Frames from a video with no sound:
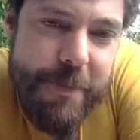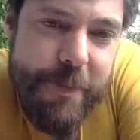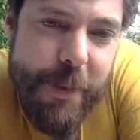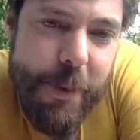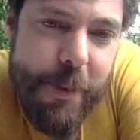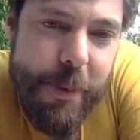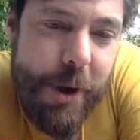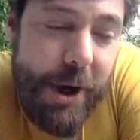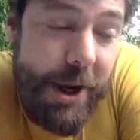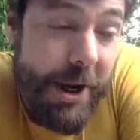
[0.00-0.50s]

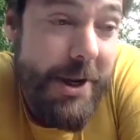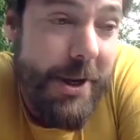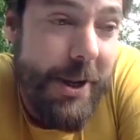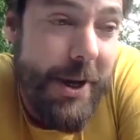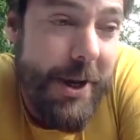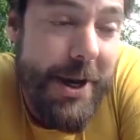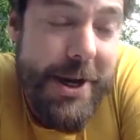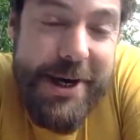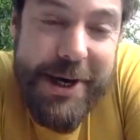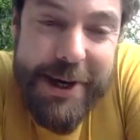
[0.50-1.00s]
what I
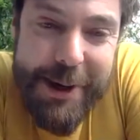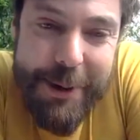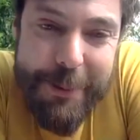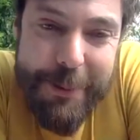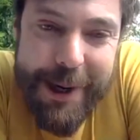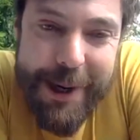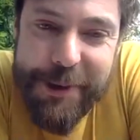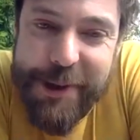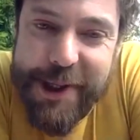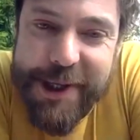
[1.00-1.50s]
like
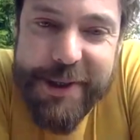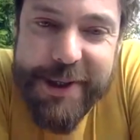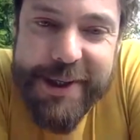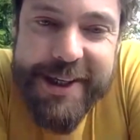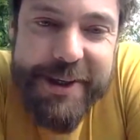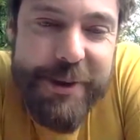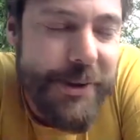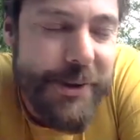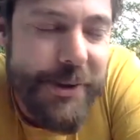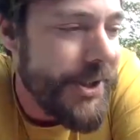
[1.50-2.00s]
about that
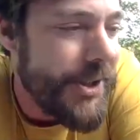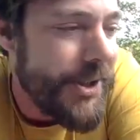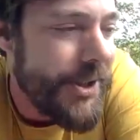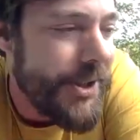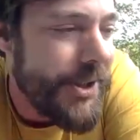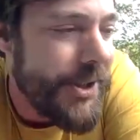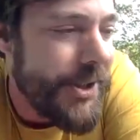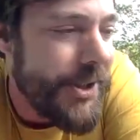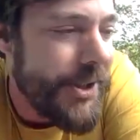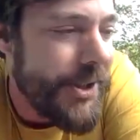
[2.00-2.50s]

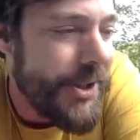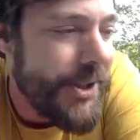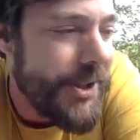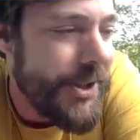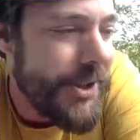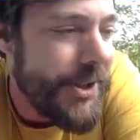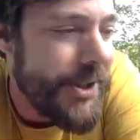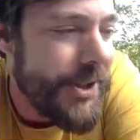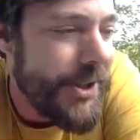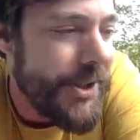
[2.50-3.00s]
ecosystem, I never
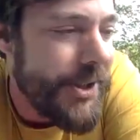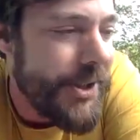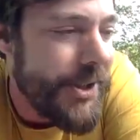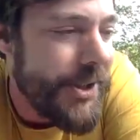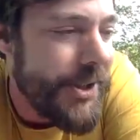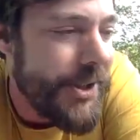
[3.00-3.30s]
felt so